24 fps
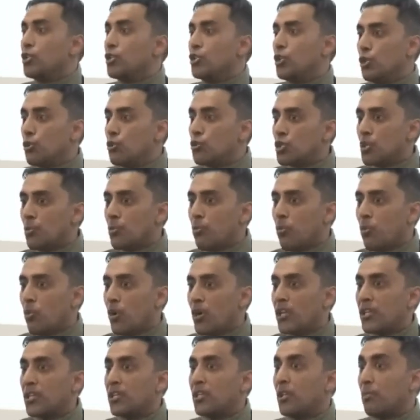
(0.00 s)
Do you
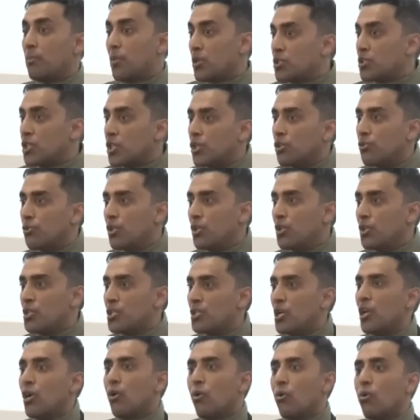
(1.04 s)
support the
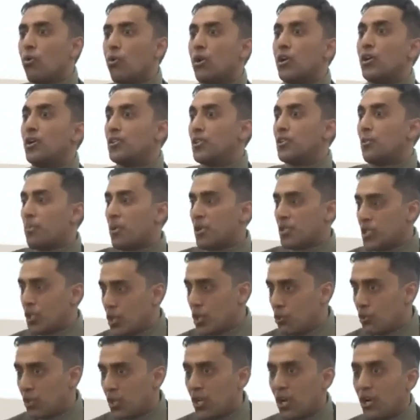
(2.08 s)
persecutors or the
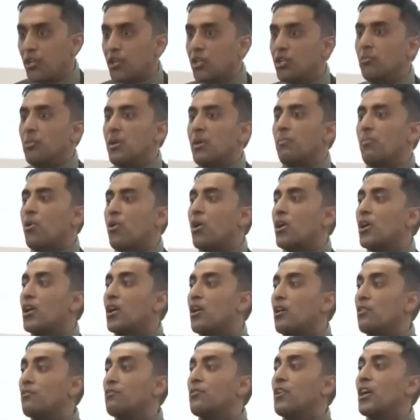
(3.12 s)
persecuted? Are you going to be a part
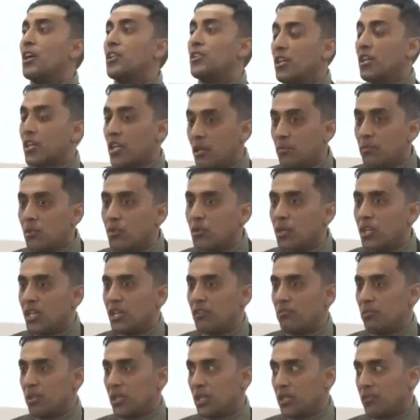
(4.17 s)
of the community
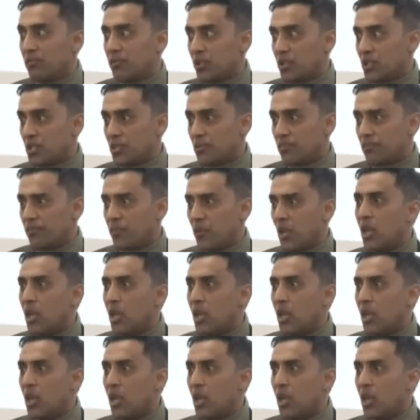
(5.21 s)
of believers?